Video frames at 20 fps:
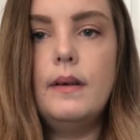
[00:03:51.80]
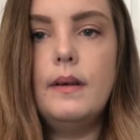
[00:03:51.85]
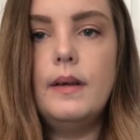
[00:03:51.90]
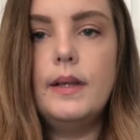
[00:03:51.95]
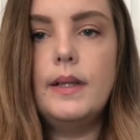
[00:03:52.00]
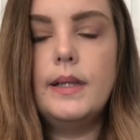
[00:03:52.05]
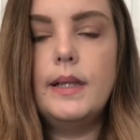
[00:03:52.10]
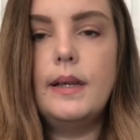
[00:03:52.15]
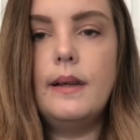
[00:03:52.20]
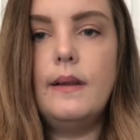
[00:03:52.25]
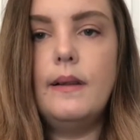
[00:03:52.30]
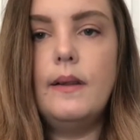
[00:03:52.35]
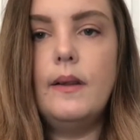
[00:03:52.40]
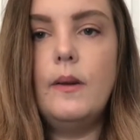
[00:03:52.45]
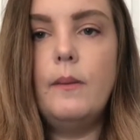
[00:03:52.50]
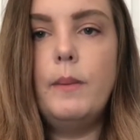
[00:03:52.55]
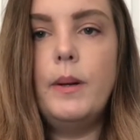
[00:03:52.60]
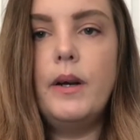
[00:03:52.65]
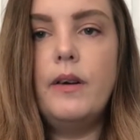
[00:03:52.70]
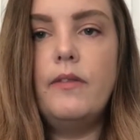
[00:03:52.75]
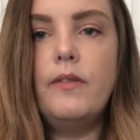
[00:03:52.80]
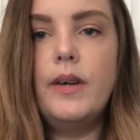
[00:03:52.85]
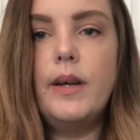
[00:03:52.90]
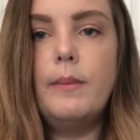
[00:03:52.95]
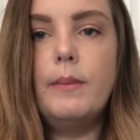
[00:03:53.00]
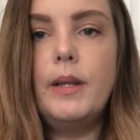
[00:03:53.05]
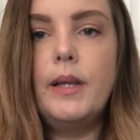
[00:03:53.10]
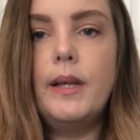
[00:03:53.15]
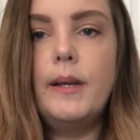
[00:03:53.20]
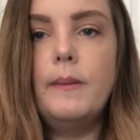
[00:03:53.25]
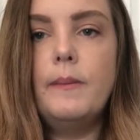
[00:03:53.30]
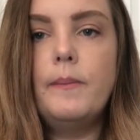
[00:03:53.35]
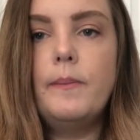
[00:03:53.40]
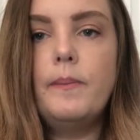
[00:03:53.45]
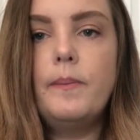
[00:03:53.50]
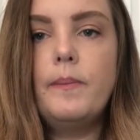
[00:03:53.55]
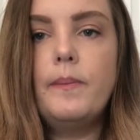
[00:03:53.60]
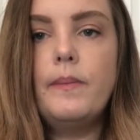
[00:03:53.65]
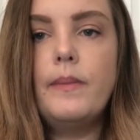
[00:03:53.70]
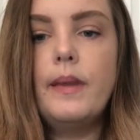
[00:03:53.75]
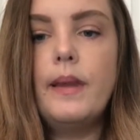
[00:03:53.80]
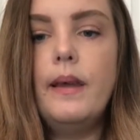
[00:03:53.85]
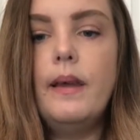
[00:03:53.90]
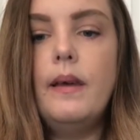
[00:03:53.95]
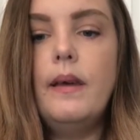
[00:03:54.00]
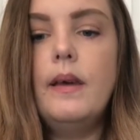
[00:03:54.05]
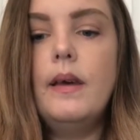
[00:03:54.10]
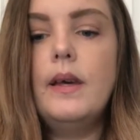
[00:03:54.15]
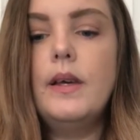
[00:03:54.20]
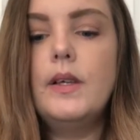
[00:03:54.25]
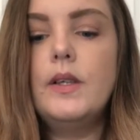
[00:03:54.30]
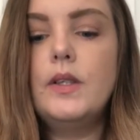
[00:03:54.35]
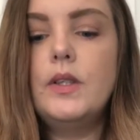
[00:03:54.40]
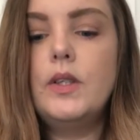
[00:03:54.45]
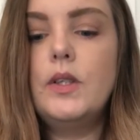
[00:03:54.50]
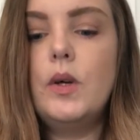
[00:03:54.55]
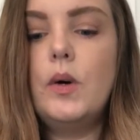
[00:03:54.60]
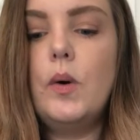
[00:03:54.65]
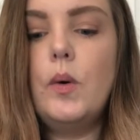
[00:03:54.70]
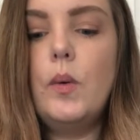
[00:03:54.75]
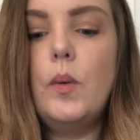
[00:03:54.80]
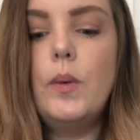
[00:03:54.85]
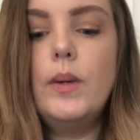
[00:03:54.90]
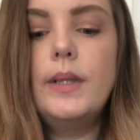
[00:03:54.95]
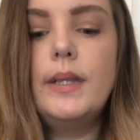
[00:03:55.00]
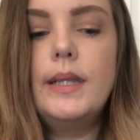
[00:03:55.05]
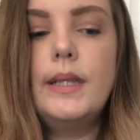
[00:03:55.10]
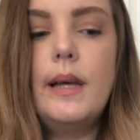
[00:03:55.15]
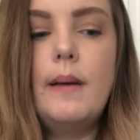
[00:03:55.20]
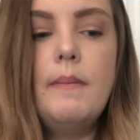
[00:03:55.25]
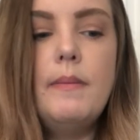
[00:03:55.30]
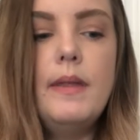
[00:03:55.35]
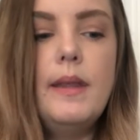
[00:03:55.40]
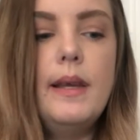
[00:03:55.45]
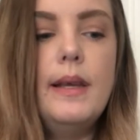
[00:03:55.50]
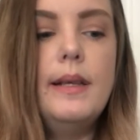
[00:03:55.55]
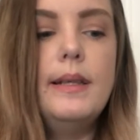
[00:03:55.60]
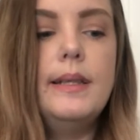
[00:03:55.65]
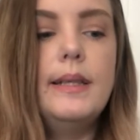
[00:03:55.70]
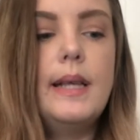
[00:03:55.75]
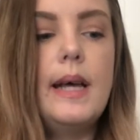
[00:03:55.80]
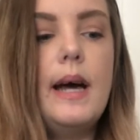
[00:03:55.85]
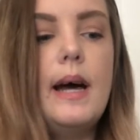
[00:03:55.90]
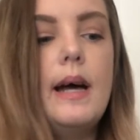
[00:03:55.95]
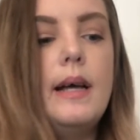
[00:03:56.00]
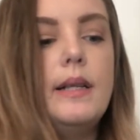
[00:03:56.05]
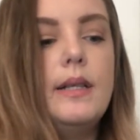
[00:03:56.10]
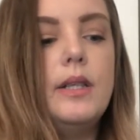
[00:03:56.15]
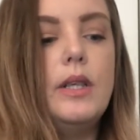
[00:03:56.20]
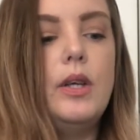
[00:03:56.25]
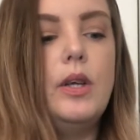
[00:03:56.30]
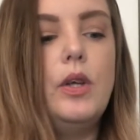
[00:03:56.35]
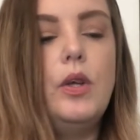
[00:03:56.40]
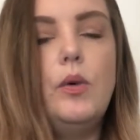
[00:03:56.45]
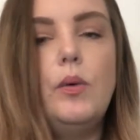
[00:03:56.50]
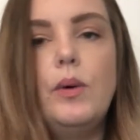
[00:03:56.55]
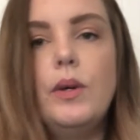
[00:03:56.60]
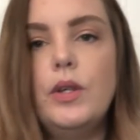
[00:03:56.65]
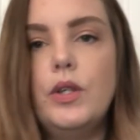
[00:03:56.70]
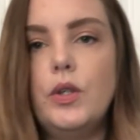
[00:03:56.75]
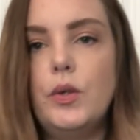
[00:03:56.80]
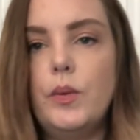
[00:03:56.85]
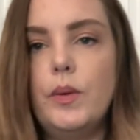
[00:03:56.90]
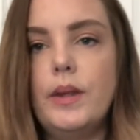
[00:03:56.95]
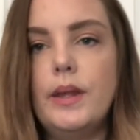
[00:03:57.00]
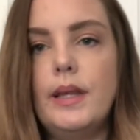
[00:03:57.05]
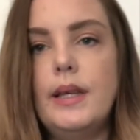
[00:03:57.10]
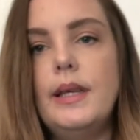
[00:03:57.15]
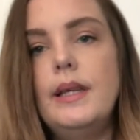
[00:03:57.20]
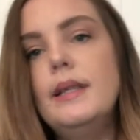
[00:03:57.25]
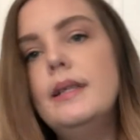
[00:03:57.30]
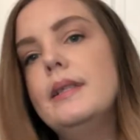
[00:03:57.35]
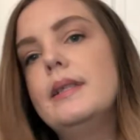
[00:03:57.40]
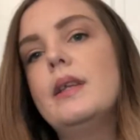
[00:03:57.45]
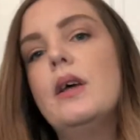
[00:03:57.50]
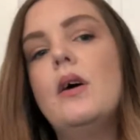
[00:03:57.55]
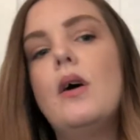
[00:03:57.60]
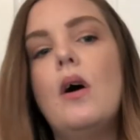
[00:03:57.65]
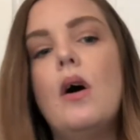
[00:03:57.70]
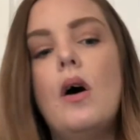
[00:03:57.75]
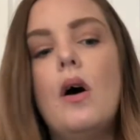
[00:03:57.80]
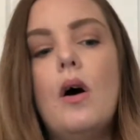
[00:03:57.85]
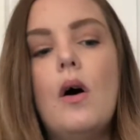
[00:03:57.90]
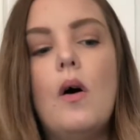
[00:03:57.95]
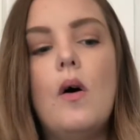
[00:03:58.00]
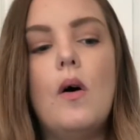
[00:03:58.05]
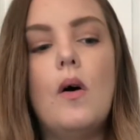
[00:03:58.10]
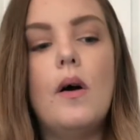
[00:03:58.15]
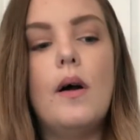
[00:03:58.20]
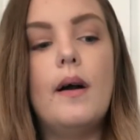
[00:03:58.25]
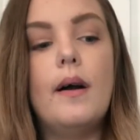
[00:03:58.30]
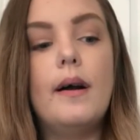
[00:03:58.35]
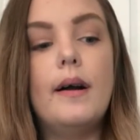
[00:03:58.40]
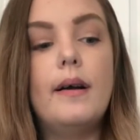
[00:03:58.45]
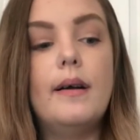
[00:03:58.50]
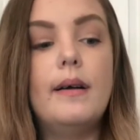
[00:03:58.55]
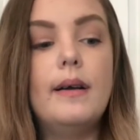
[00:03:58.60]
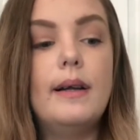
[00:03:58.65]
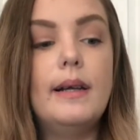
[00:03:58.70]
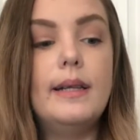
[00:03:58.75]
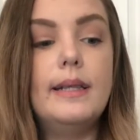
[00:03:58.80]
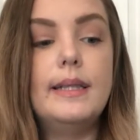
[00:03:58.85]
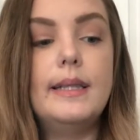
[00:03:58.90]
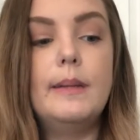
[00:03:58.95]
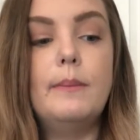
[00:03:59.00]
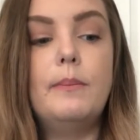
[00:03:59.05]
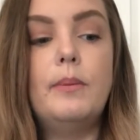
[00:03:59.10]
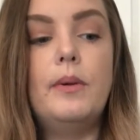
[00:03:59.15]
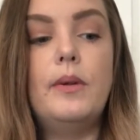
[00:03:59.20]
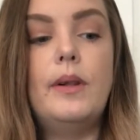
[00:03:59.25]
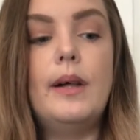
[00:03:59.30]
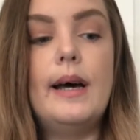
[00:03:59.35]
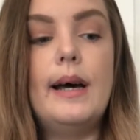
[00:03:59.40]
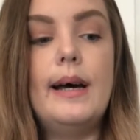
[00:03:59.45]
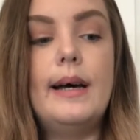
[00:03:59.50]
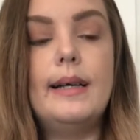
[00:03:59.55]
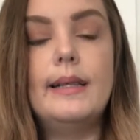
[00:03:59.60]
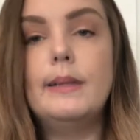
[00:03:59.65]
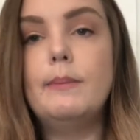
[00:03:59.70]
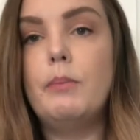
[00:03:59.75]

It's like a little bear family. So some things that you can do with these are as simple as